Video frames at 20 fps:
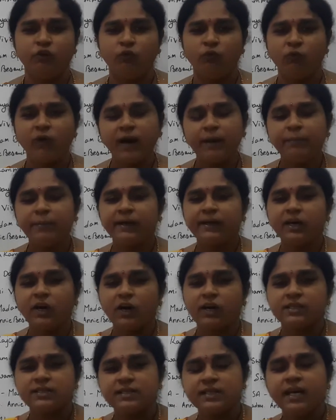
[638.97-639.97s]
Why?
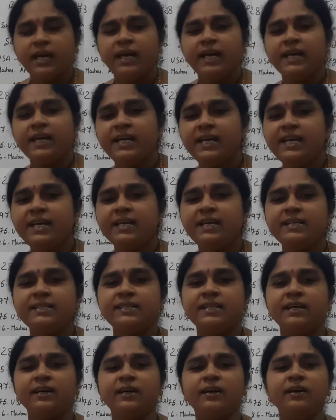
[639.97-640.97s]
Because he is
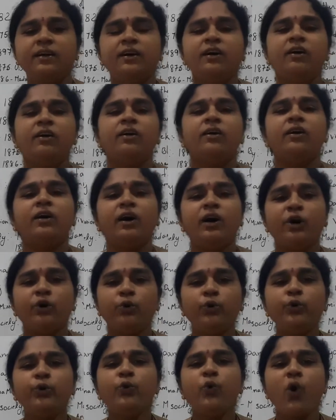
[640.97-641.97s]
the
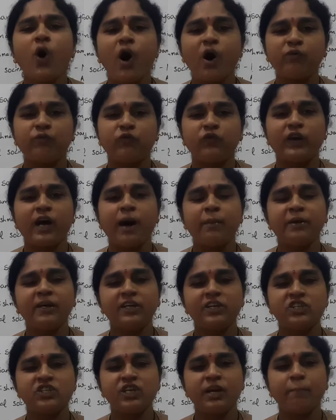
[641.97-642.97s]
Guru of
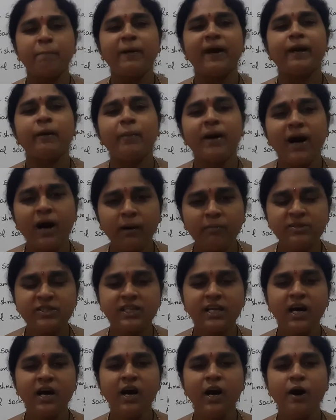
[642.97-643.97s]
Ramakrishna
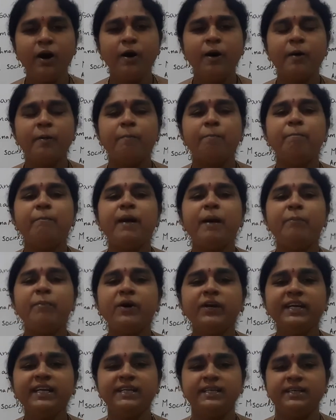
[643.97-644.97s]
Paramahamsa
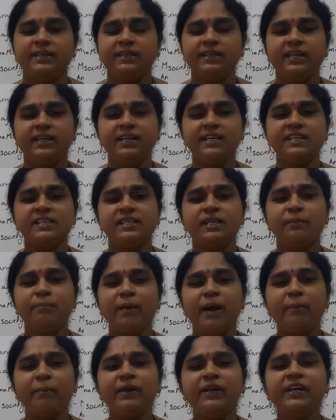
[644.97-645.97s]
memory. That is the
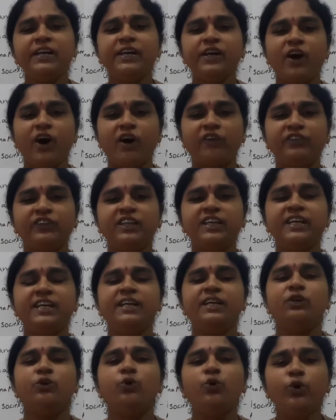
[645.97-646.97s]
memory of
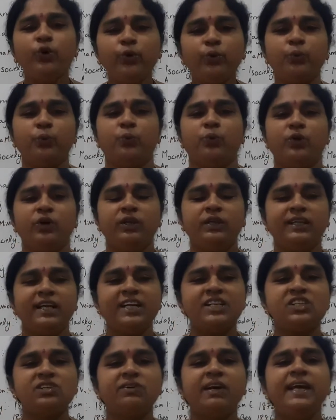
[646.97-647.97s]
the Guru.
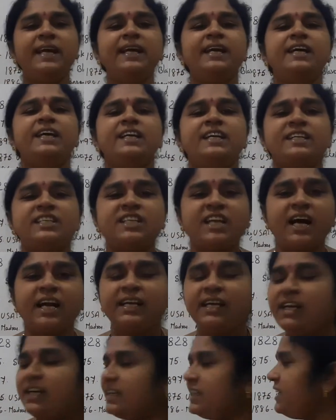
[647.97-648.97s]
That's why he
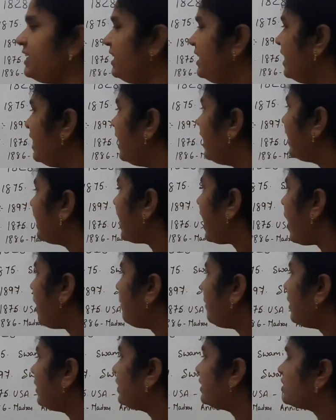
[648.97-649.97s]
started the
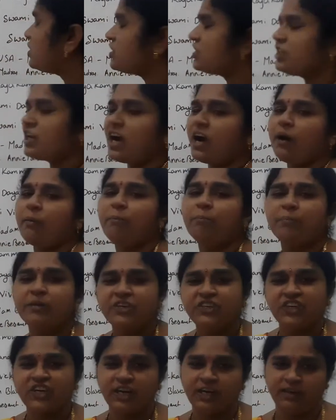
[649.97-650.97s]
Ramakrishna
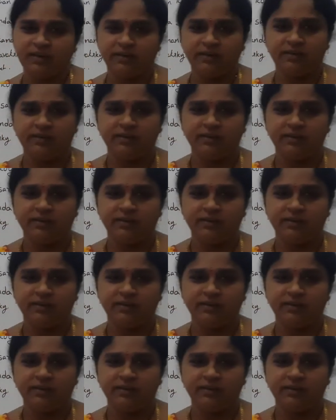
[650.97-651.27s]
Mission.